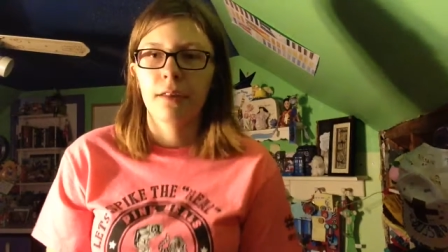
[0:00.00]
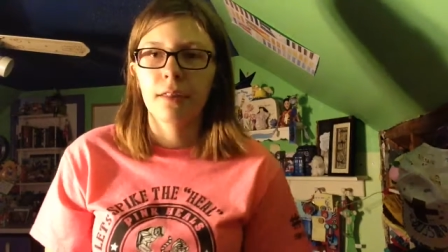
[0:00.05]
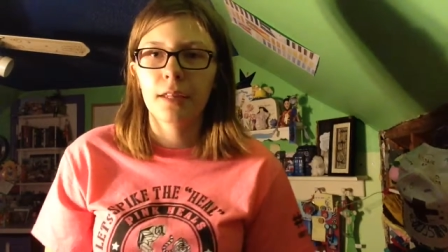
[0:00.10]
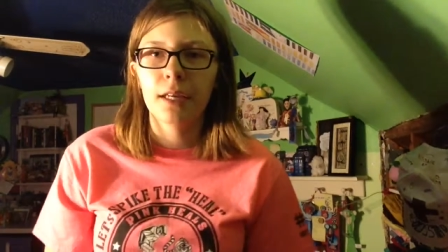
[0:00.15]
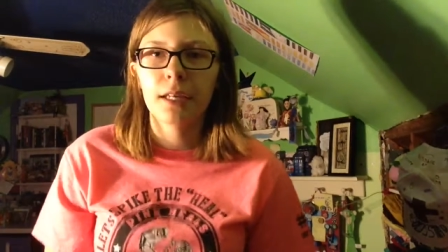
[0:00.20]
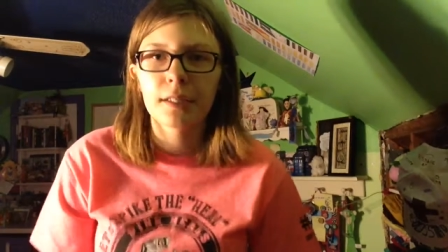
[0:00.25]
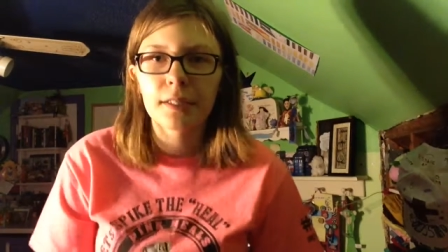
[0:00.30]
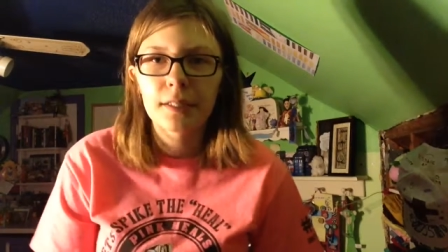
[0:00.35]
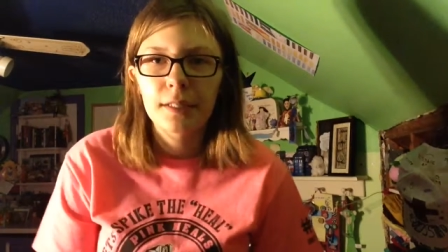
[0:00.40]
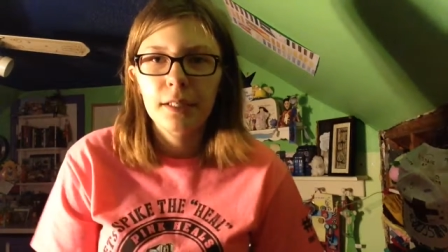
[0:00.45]

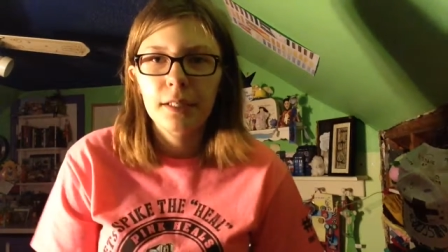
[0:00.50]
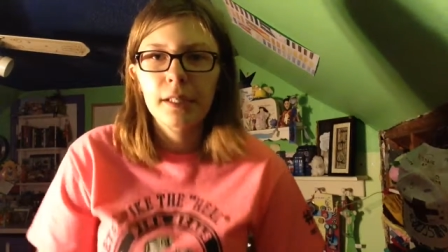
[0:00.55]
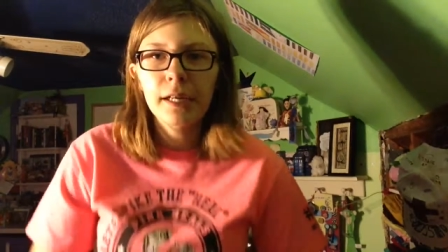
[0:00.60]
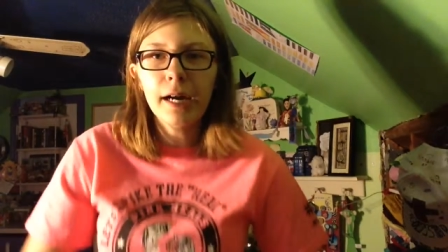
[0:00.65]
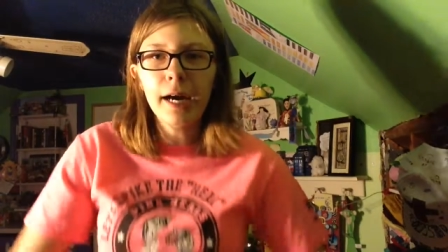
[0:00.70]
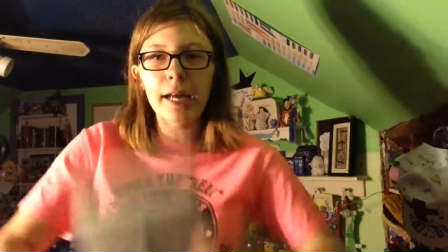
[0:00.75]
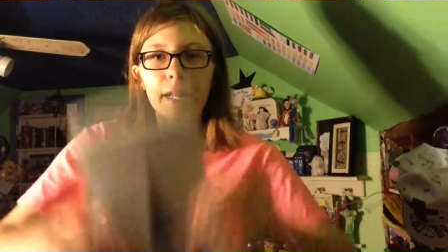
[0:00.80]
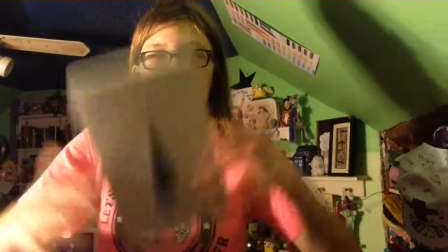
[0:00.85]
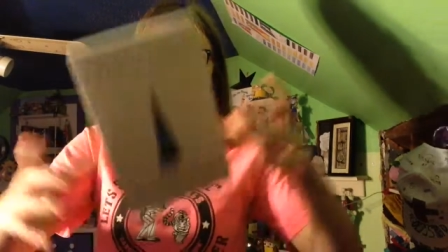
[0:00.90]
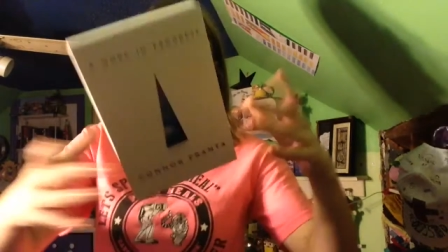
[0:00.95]
Thanks to
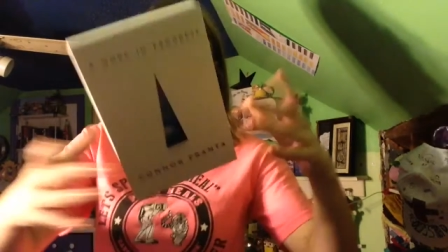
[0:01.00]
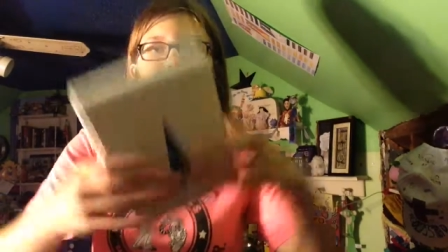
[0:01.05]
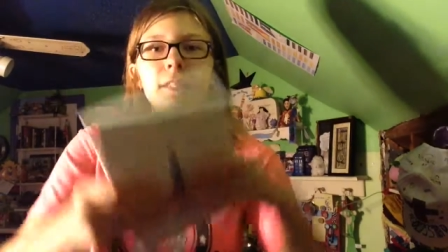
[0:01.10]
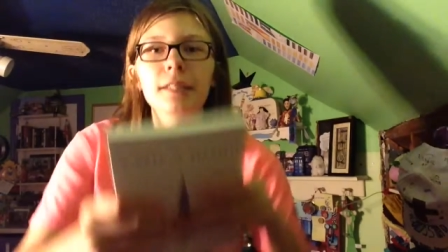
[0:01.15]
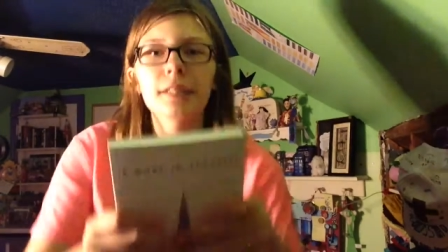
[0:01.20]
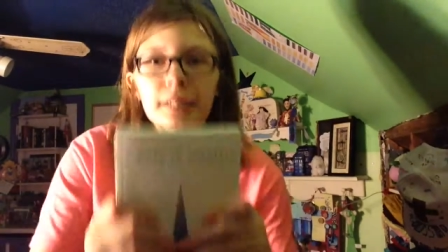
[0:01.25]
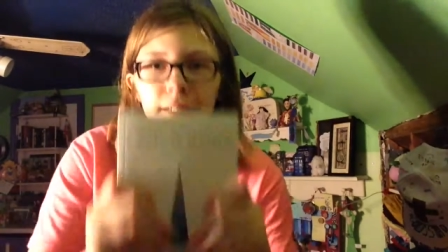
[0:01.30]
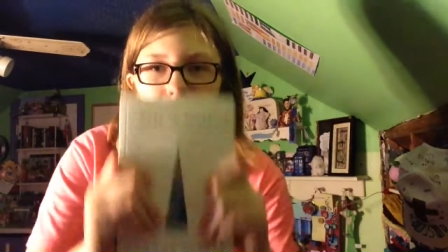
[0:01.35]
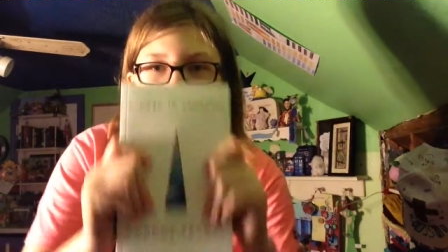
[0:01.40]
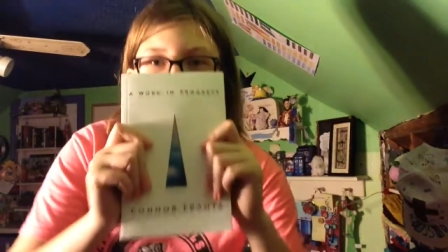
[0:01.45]

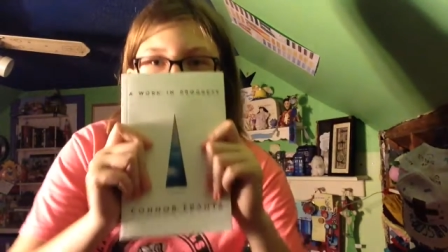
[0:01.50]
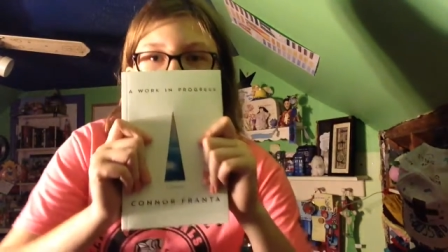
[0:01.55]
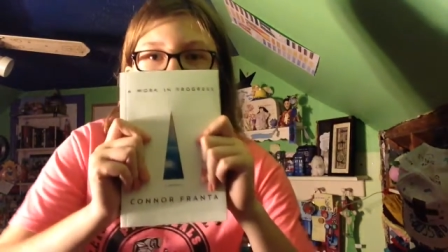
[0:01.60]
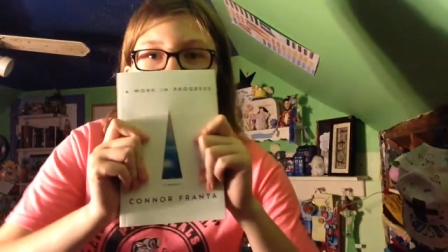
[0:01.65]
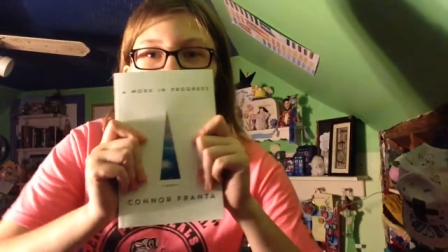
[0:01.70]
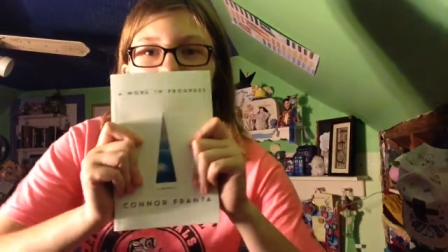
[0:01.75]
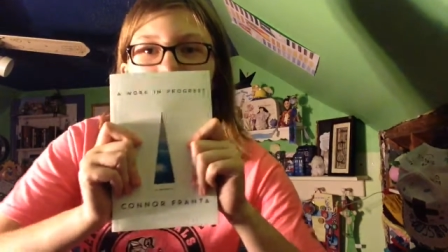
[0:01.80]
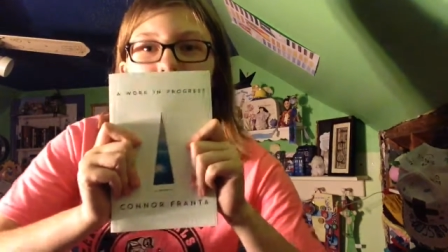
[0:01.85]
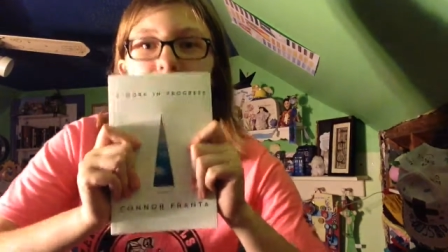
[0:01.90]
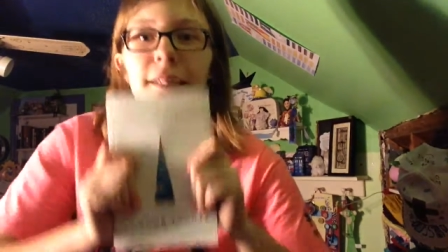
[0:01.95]
Connor's,
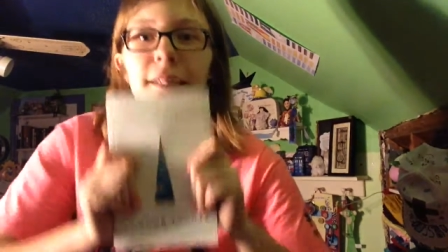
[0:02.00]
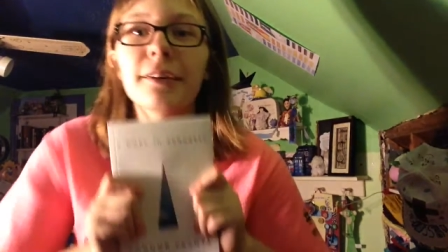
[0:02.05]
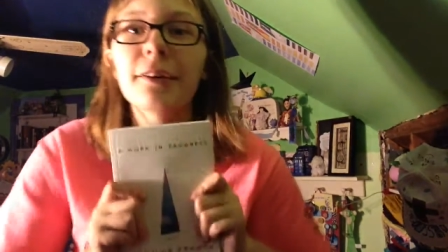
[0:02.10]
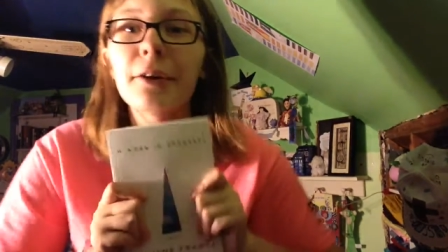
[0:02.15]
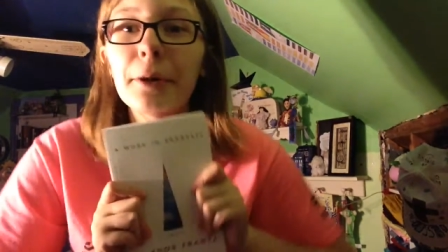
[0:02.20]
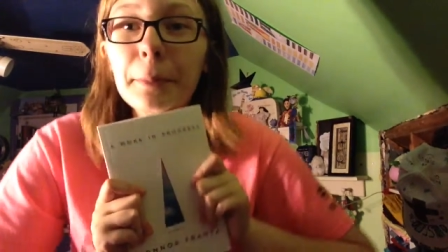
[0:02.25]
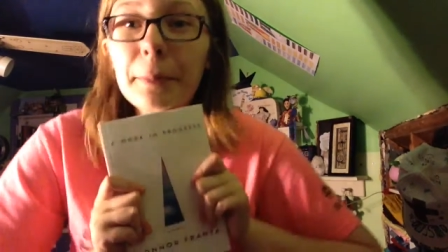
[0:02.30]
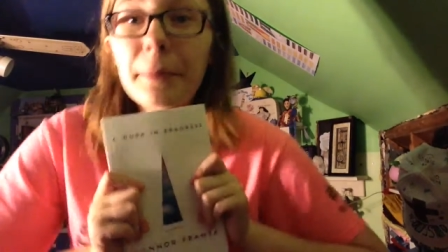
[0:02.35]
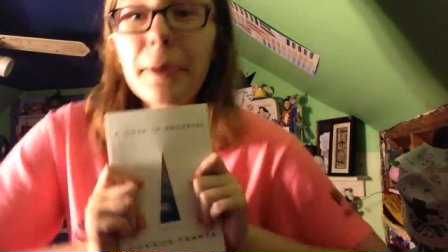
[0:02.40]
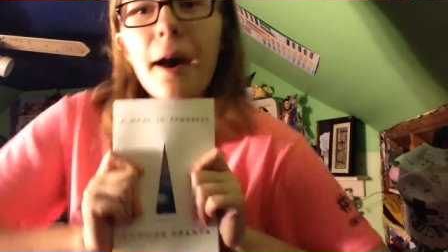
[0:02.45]
Connor's
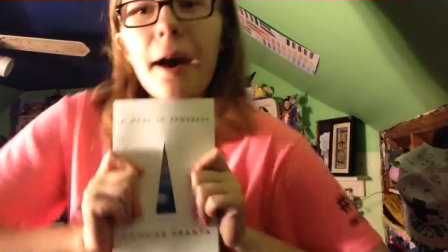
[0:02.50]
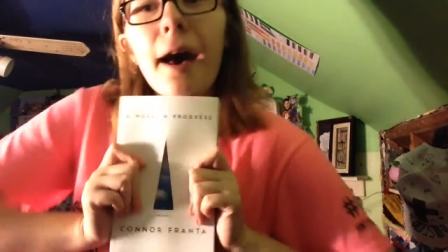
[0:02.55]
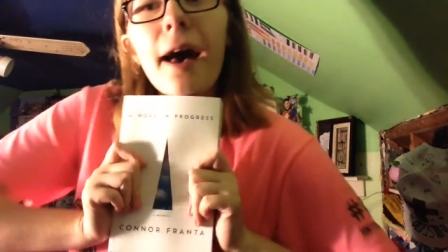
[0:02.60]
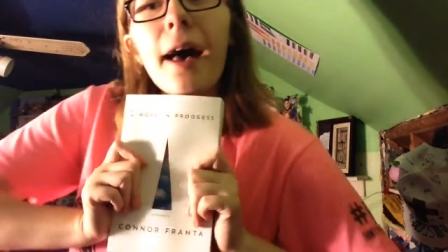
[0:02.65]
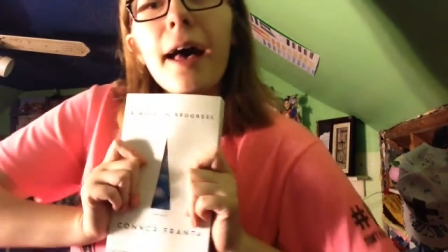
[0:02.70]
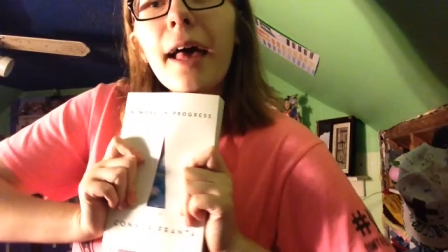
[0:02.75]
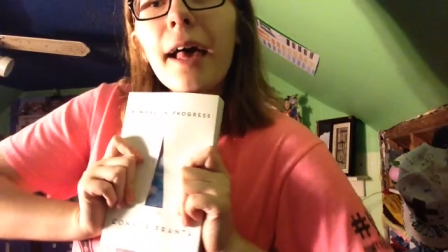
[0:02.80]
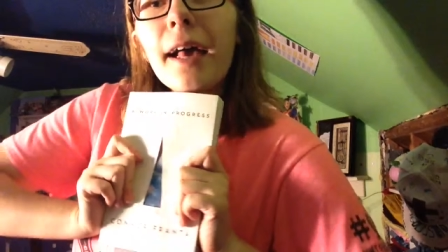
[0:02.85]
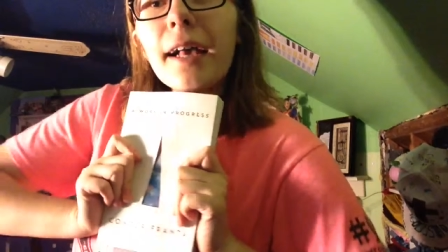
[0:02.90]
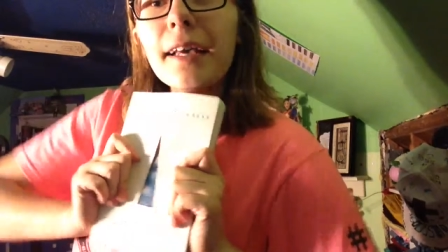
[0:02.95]
new
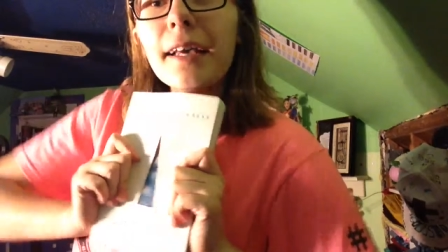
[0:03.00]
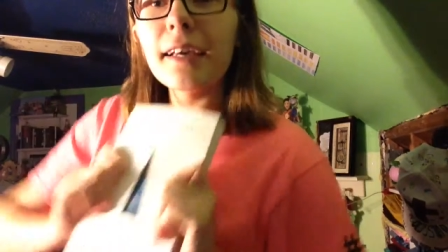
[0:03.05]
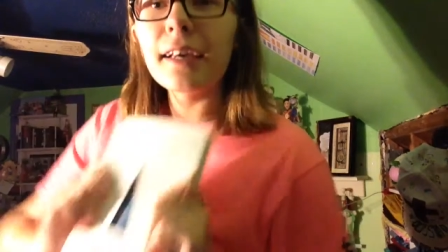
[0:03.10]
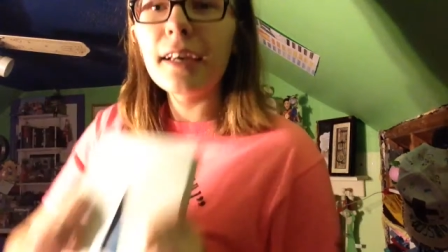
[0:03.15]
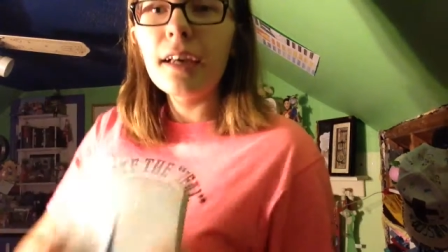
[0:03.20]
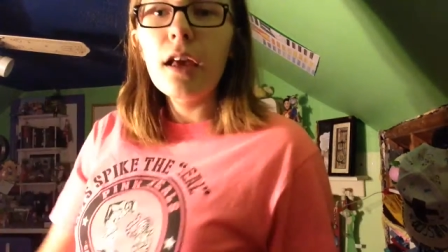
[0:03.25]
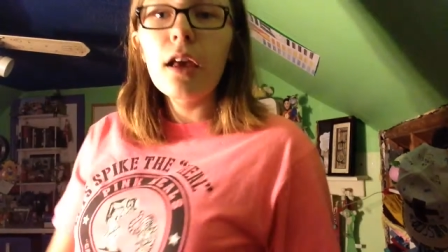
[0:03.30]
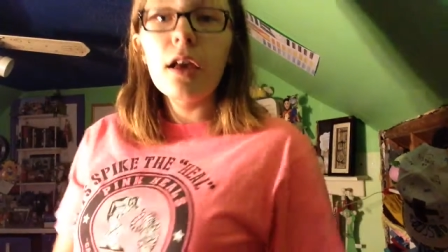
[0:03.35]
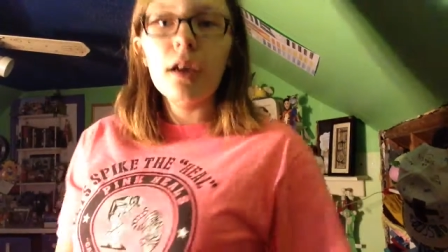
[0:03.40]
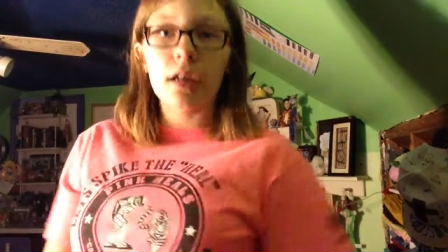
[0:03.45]
book!
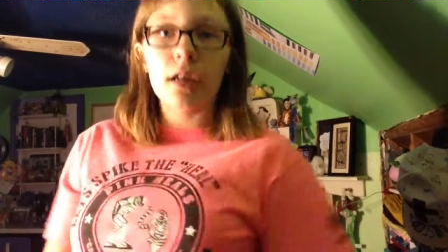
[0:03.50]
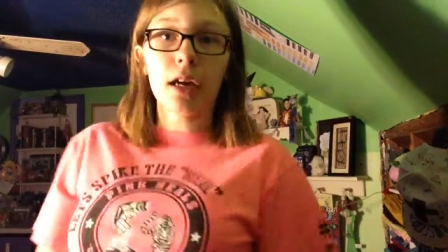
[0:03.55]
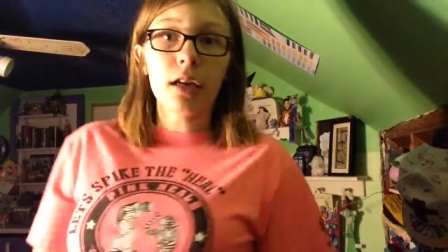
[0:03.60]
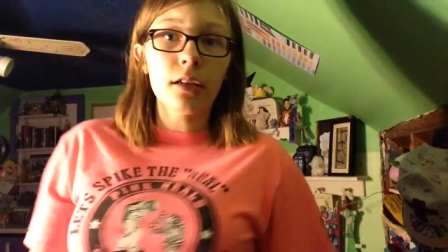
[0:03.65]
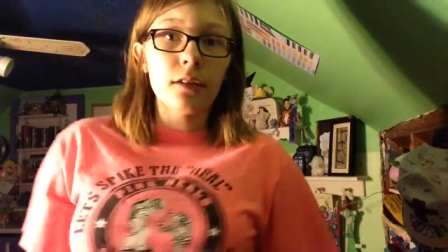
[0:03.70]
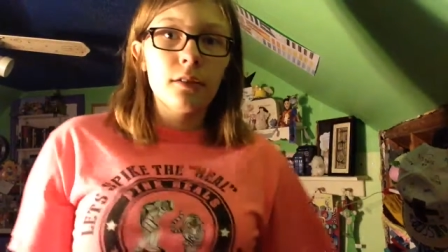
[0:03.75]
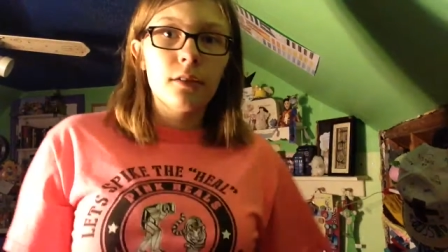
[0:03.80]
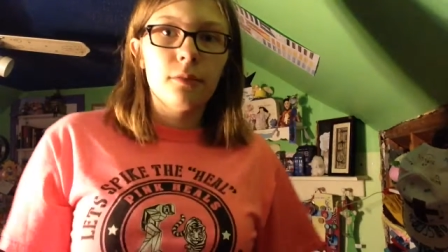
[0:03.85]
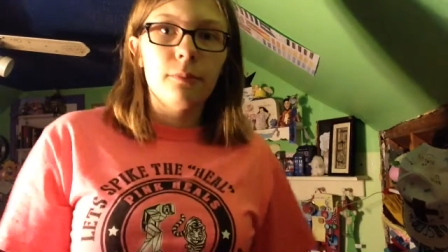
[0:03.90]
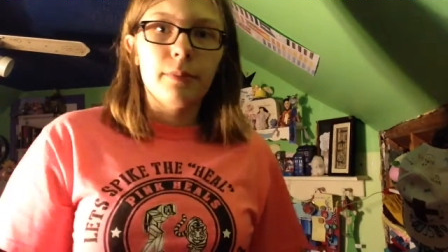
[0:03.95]

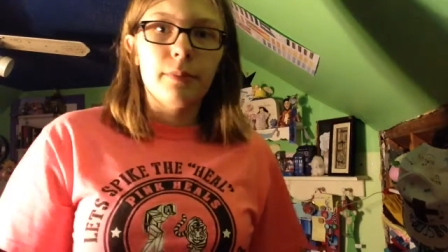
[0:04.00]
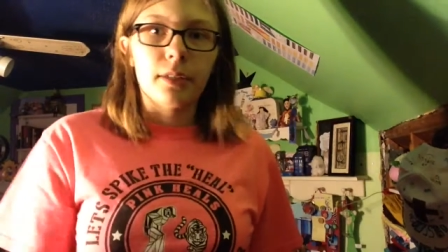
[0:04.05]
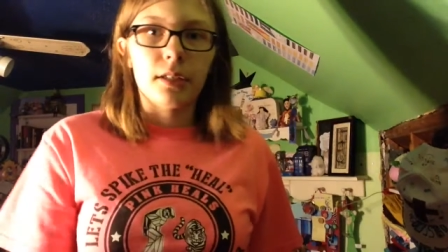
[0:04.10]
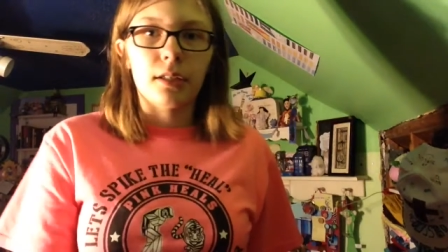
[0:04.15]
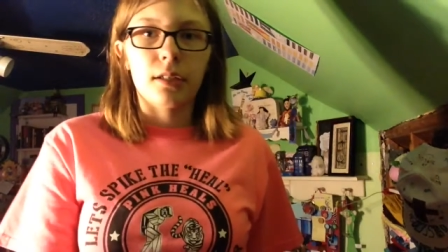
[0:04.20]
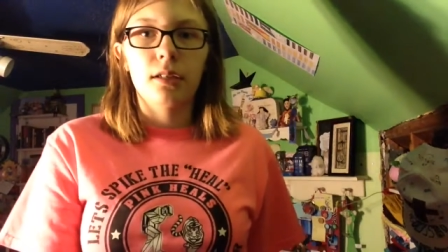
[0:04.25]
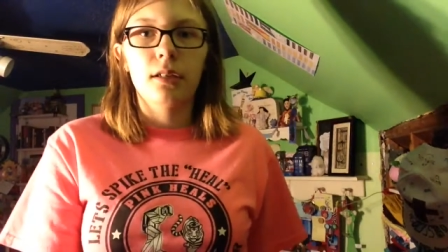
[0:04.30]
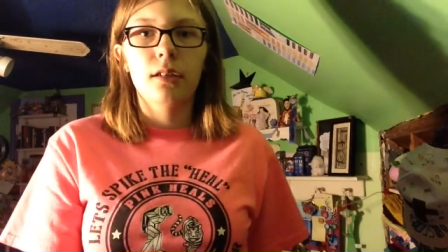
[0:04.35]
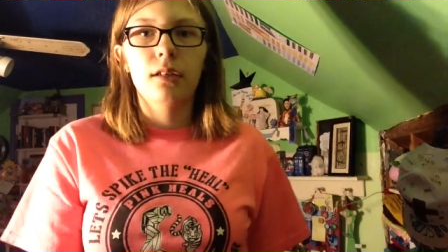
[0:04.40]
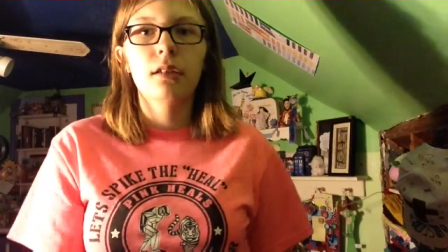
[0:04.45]
Connor's
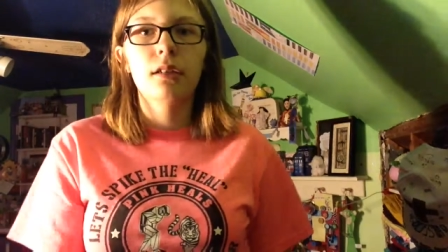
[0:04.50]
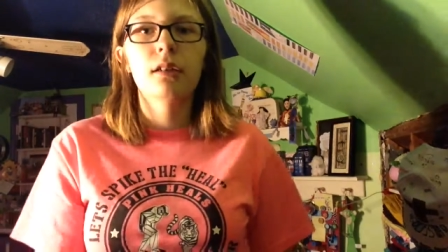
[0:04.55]
book